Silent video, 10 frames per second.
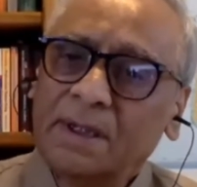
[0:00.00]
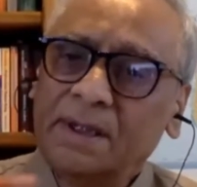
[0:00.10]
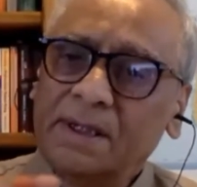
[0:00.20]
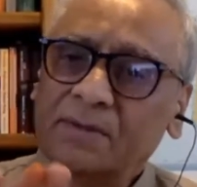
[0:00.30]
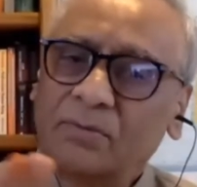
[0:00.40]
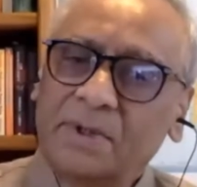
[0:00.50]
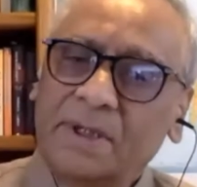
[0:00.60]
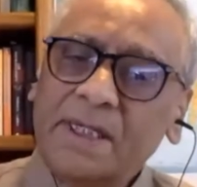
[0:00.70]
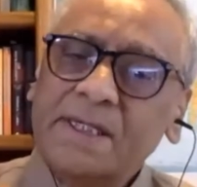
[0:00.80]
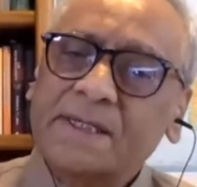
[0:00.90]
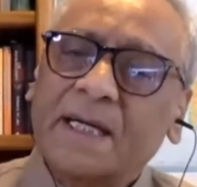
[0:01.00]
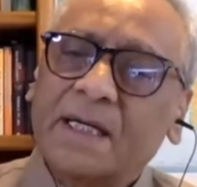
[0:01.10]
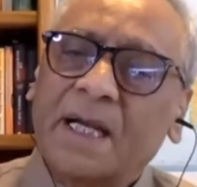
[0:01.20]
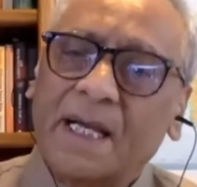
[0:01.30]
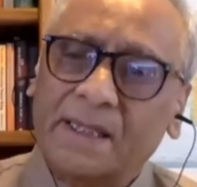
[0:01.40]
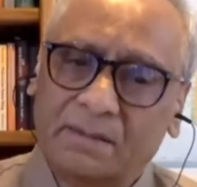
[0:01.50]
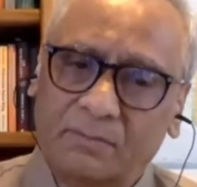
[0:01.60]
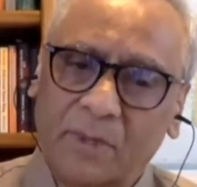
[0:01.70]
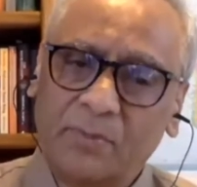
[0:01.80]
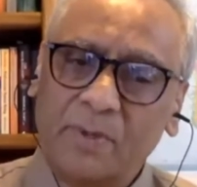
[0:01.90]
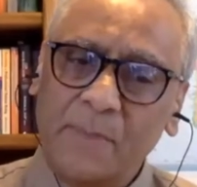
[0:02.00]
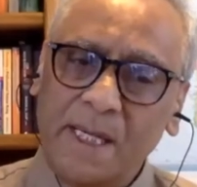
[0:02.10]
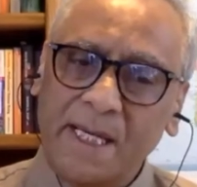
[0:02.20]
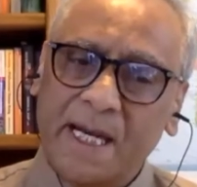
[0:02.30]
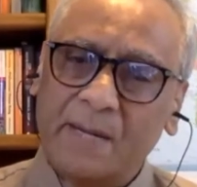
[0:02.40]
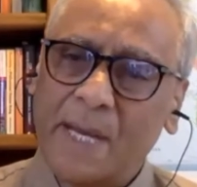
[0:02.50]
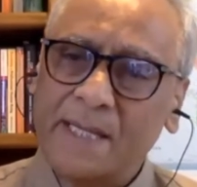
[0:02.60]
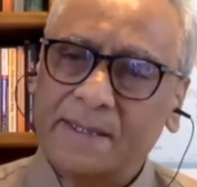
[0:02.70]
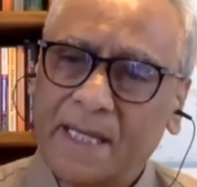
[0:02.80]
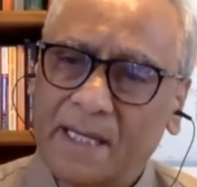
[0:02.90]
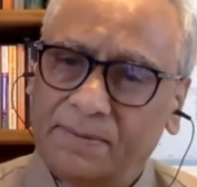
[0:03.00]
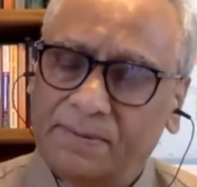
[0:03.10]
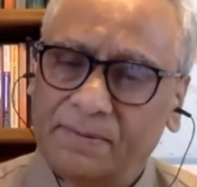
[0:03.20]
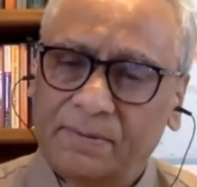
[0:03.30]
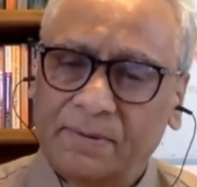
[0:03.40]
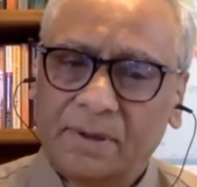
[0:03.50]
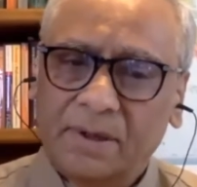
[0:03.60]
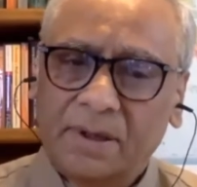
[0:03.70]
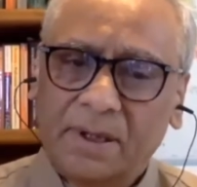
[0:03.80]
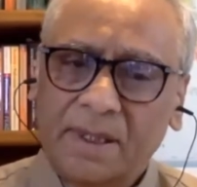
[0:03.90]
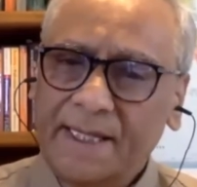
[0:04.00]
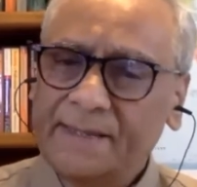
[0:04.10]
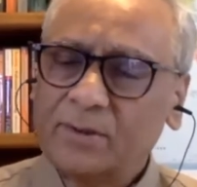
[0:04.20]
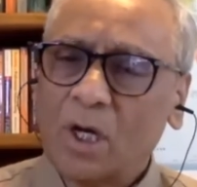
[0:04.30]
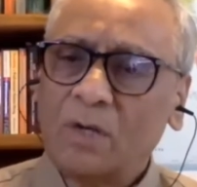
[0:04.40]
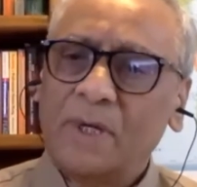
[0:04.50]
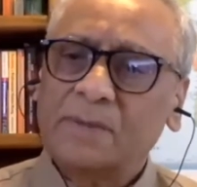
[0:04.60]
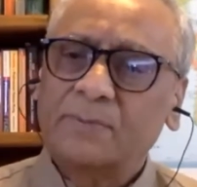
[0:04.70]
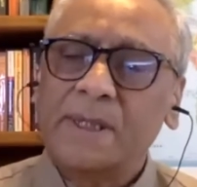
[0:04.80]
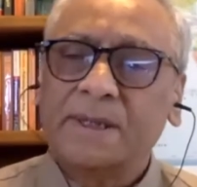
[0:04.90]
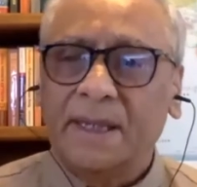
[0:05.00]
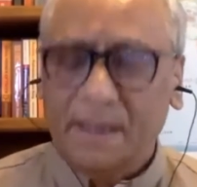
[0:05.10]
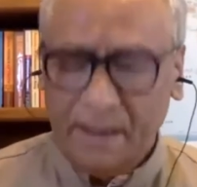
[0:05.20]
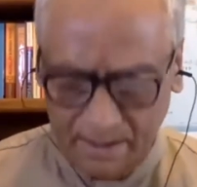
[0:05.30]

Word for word: This, this chat line between me and myself is always busy.